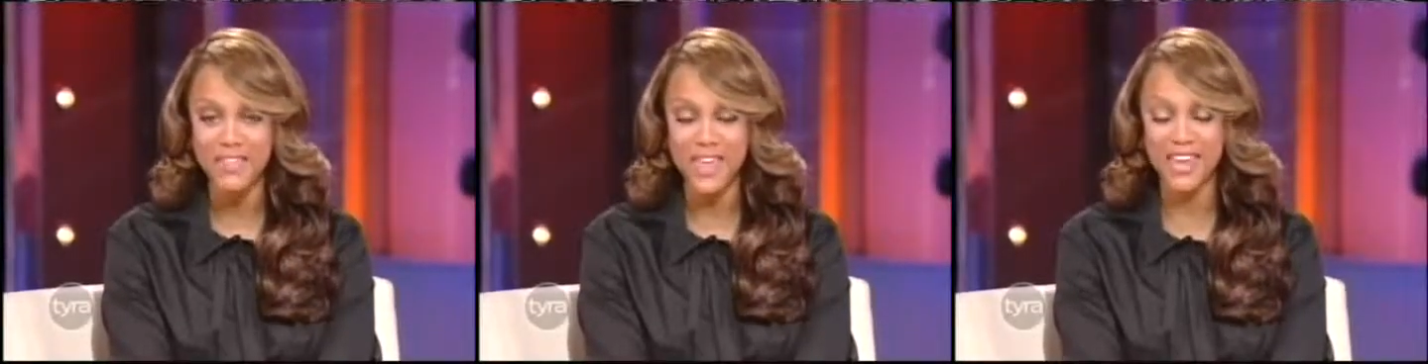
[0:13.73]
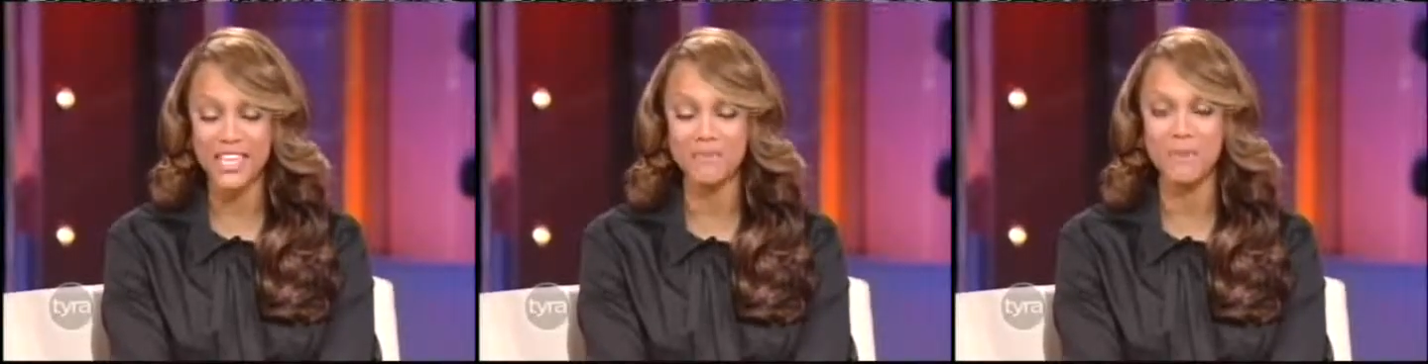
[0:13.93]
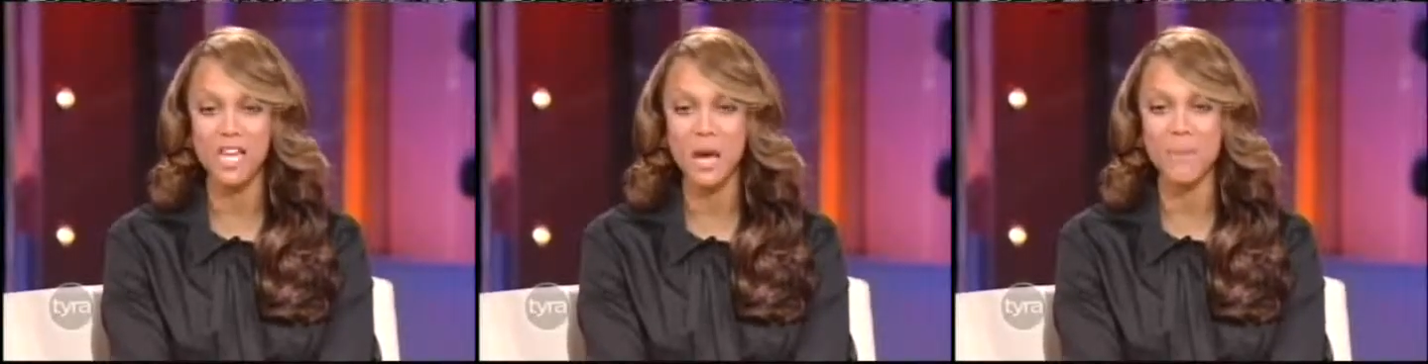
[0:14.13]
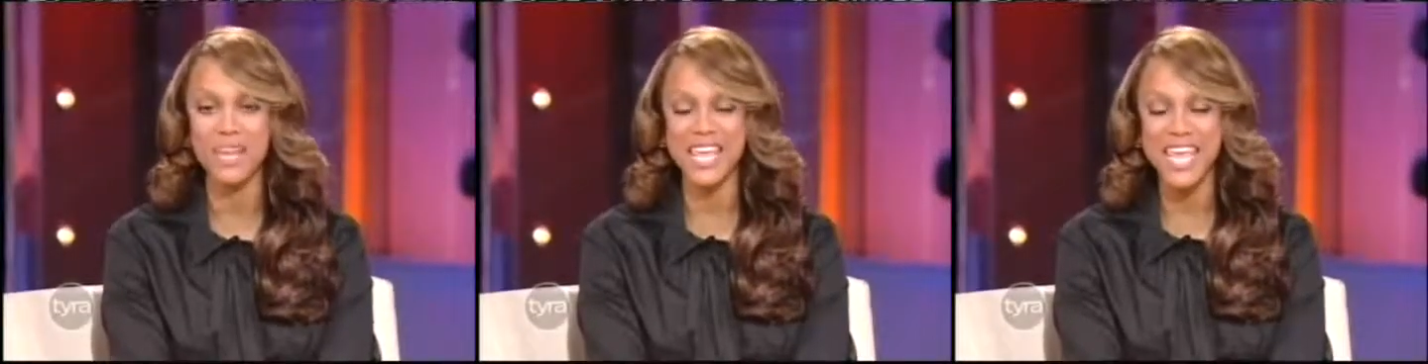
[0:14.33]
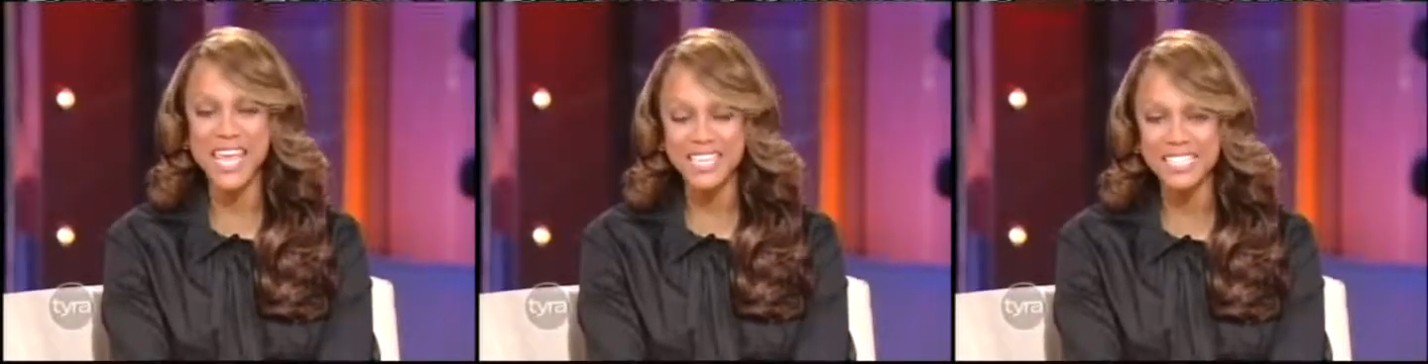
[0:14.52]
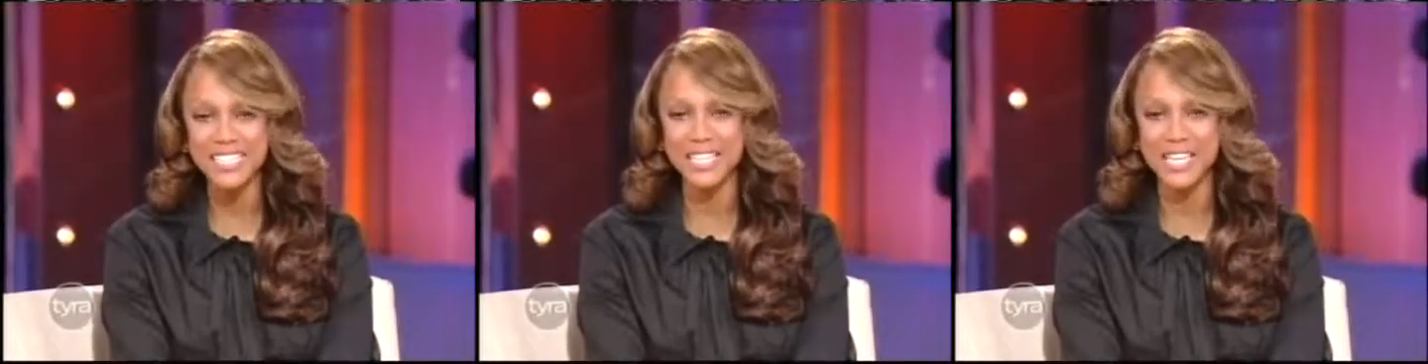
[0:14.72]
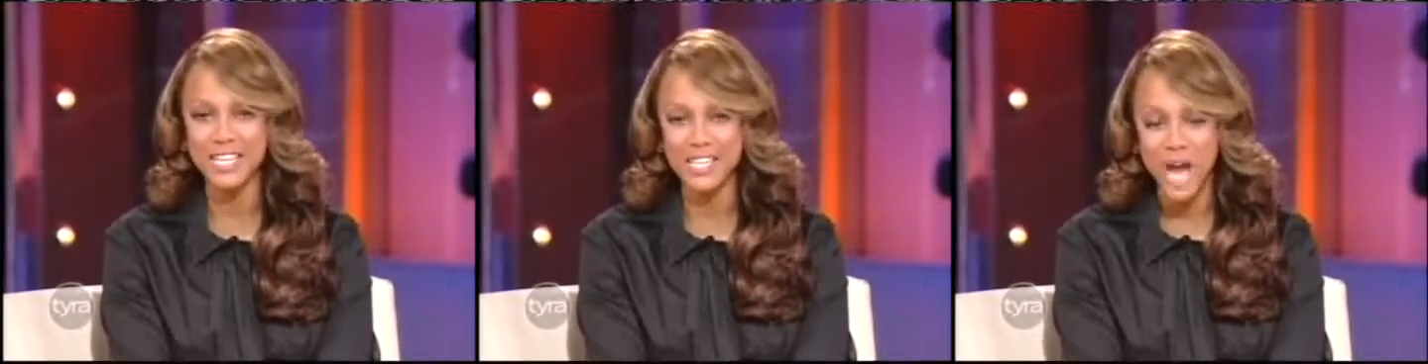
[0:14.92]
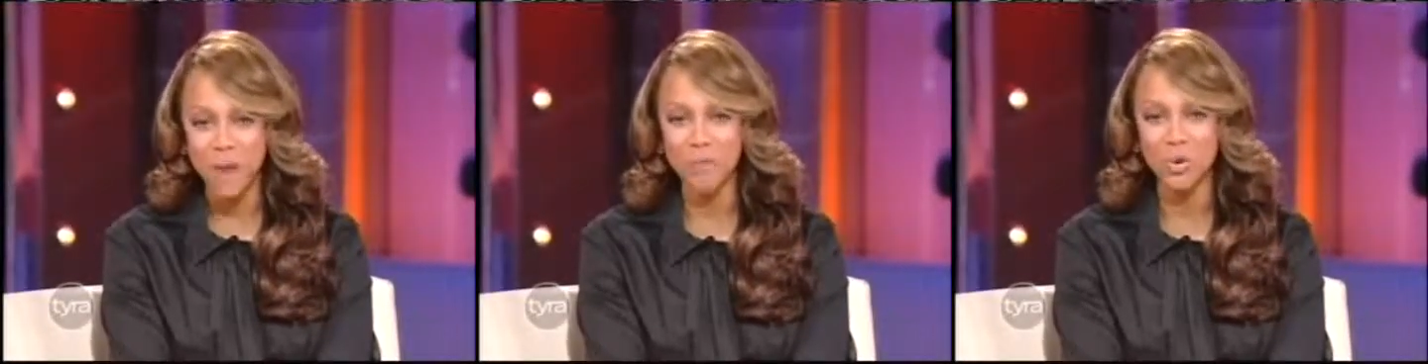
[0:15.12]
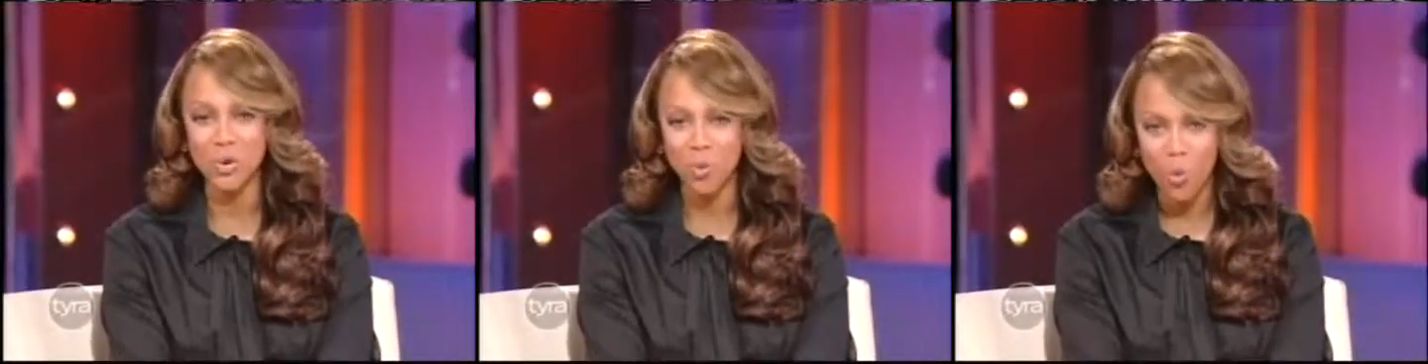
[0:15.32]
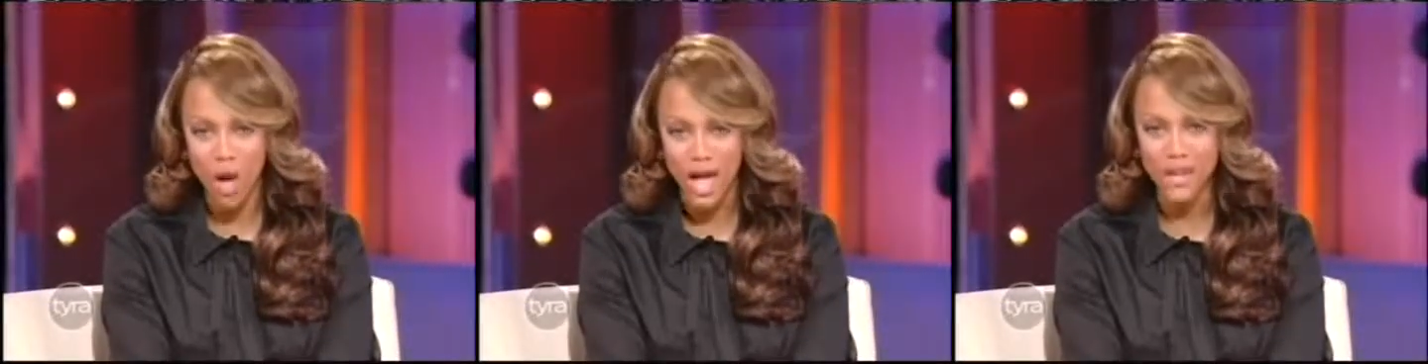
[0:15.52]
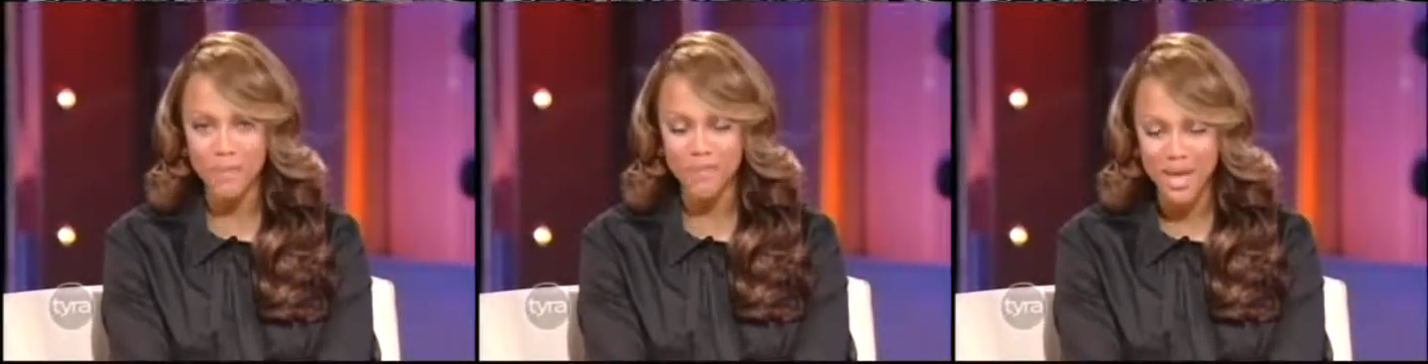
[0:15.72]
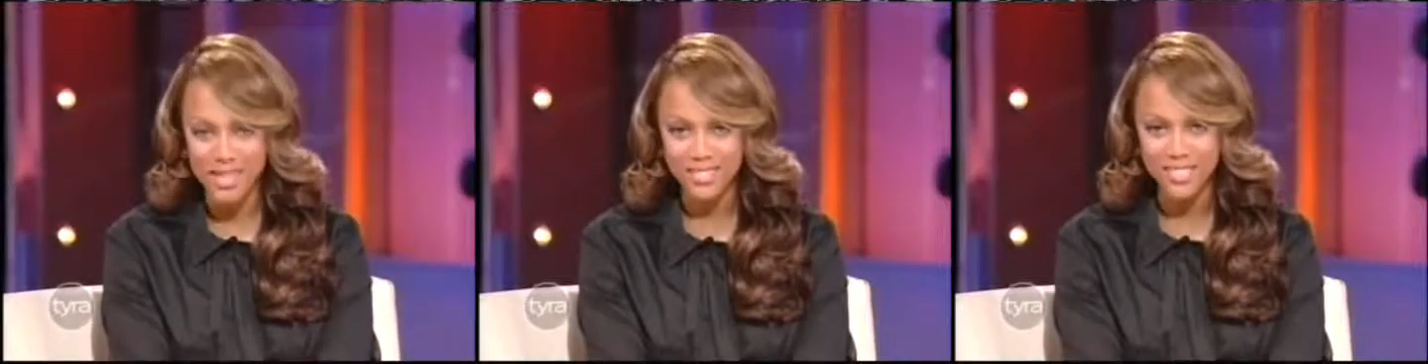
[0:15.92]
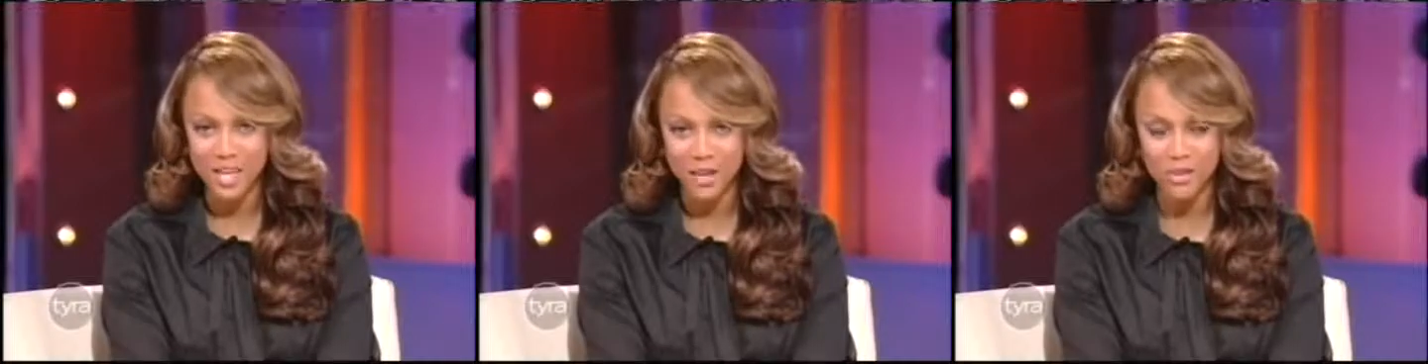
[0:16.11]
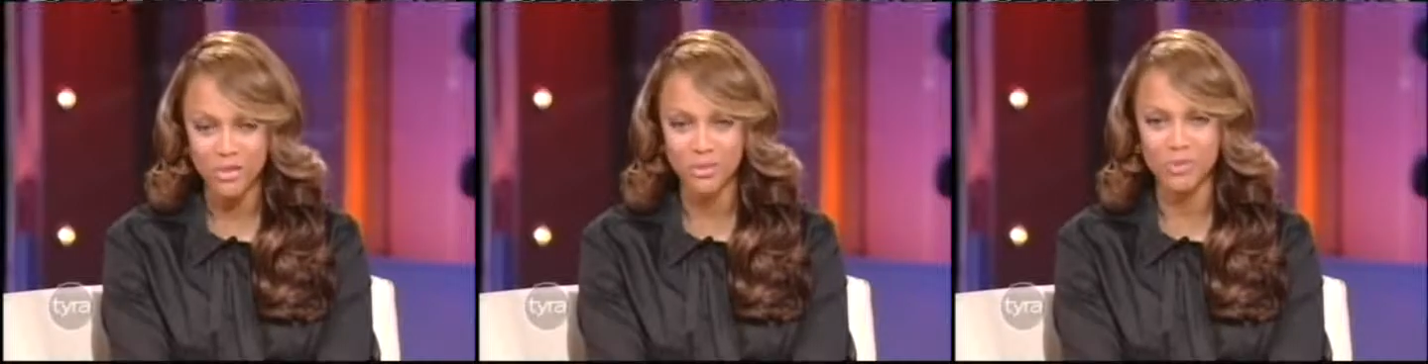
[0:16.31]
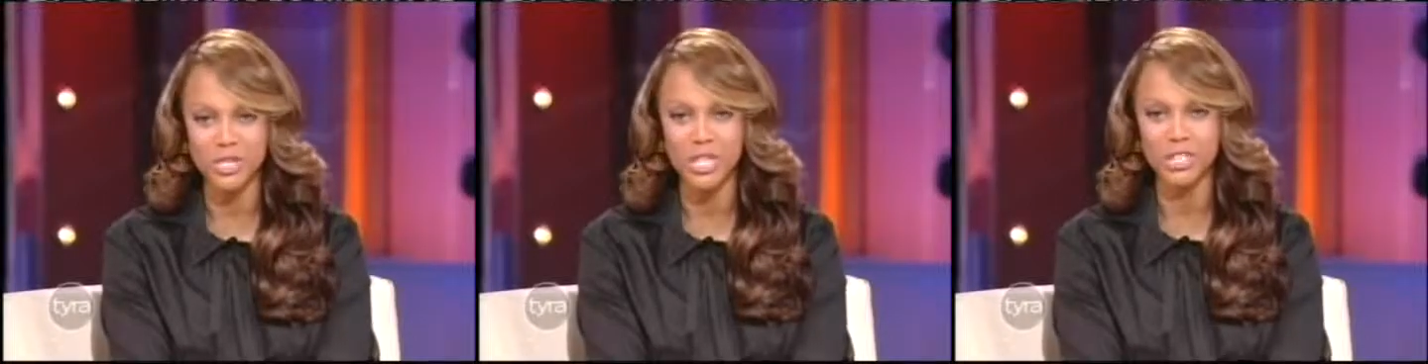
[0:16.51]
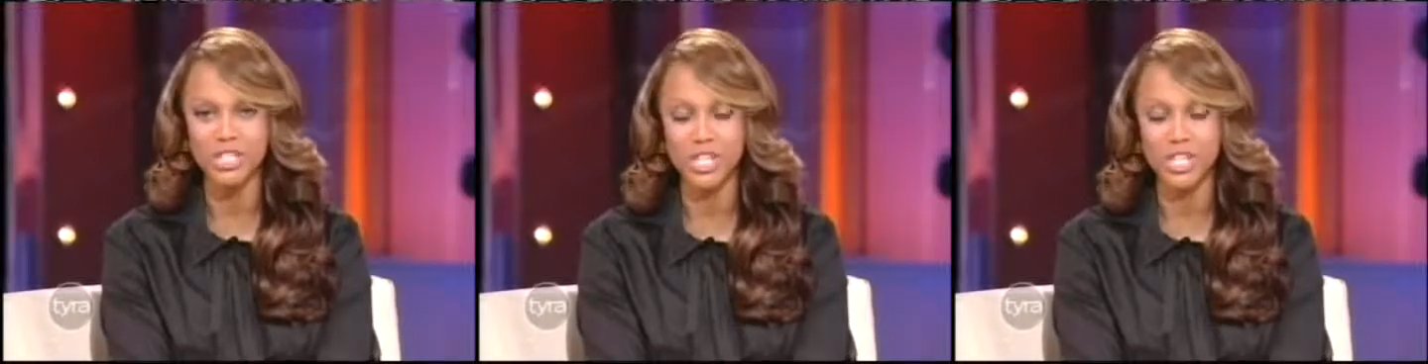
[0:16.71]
that has become an instant #1 bestseller. The book is